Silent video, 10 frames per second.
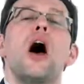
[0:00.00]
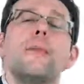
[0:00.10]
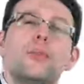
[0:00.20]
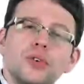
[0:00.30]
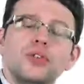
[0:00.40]

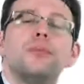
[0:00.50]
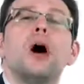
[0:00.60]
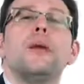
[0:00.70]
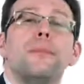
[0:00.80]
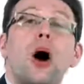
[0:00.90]

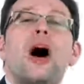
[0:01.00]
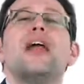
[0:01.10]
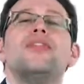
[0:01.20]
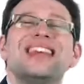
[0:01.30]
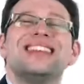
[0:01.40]
multiplied
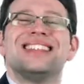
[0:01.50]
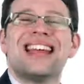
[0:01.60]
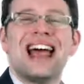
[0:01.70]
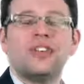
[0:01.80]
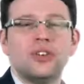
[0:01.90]
by the
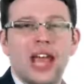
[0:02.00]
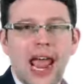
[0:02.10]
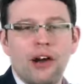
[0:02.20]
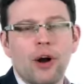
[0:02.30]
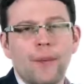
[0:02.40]
standard
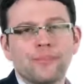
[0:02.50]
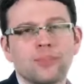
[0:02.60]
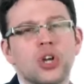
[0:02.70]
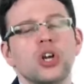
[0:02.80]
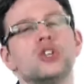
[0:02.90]
error.
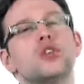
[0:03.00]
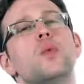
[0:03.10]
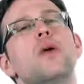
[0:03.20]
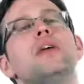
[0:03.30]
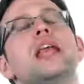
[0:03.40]
So
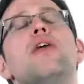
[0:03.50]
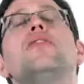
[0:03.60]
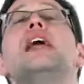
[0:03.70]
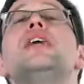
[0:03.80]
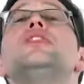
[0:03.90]
when we now
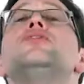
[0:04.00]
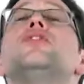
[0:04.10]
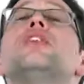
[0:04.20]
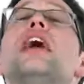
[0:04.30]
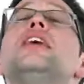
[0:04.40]
relate this
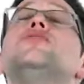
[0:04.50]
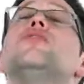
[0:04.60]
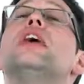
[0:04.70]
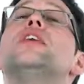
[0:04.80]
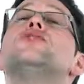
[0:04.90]
to the case
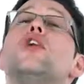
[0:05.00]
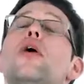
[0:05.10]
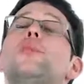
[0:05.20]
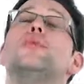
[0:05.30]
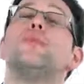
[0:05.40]
of a
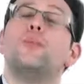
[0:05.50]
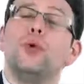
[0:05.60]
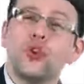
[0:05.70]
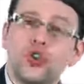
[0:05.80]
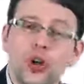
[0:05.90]
sample
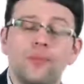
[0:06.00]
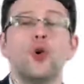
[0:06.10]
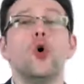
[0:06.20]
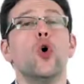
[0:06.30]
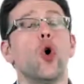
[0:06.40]
proportion,
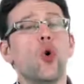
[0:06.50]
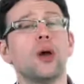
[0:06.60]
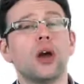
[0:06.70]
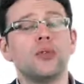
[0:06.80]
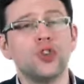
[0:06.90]
all
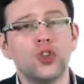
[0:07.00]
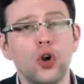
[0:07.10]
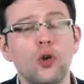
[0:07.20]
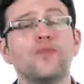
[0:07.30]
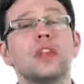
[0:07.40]
we're going to
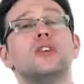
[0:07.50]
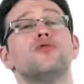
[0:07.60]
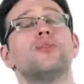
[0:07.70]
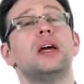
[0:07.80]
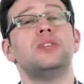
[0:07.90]
do is
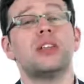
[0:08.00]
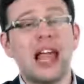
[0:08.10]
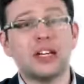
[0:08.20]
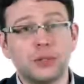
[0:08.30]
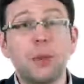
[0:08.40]
replace
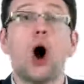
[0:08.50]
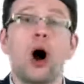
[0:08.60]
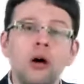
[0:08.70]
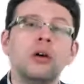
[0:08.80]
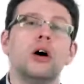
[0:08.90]
x
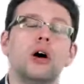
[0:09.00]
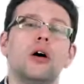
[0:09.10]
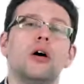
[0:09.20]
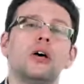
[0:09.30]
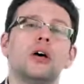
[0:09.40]
bar,
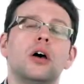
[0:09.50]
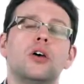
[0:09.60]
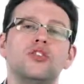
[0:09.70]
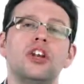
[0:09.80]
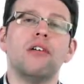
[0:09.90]

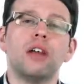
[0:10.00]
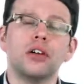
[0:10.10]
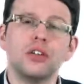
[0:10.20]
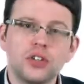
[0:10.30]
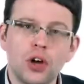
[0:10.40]
our generic
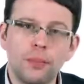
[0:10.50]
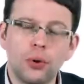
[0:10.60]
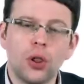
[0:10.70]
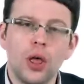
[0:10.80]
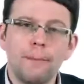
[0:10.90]

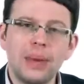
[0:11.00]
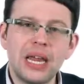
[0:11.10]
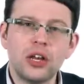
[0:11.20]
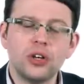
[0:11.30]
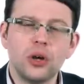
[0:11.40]
sample
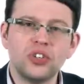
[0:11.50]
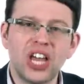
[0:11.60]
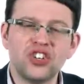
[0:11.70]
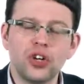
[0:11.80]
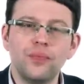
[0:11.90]
mean
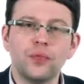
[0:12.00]
notation,